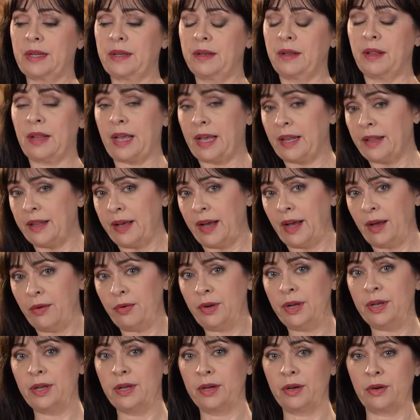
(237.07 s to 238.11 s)
lay
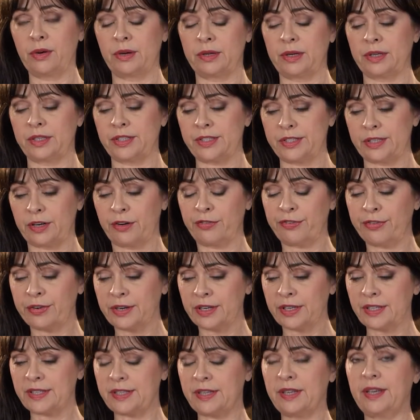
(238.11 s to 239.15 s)
down on a
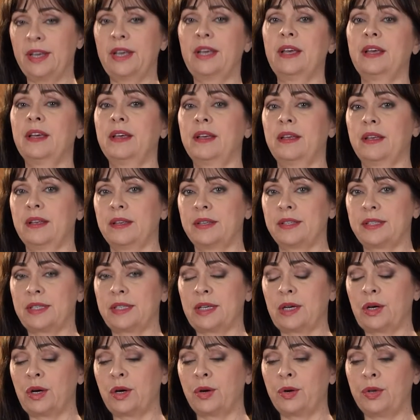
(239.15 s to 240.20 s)
surface, so